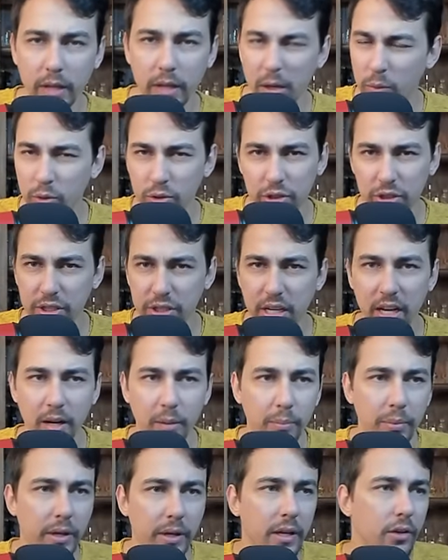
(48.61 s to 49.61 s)
and we'll just kind
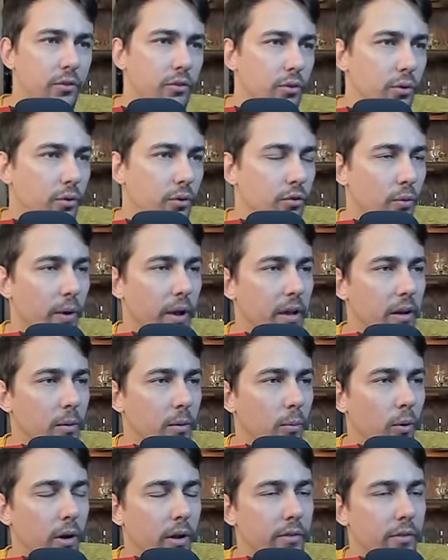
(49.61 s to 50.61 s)
of pick and choose
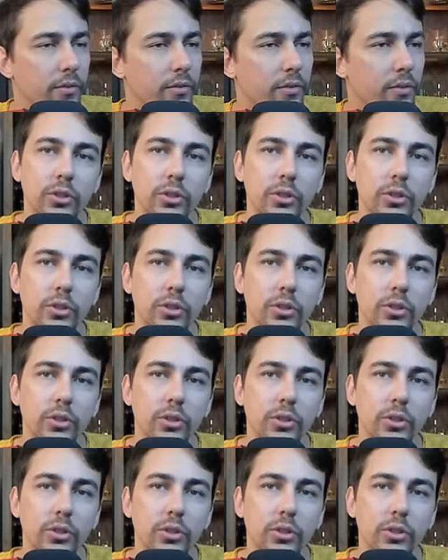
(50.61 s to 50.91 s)
random ones.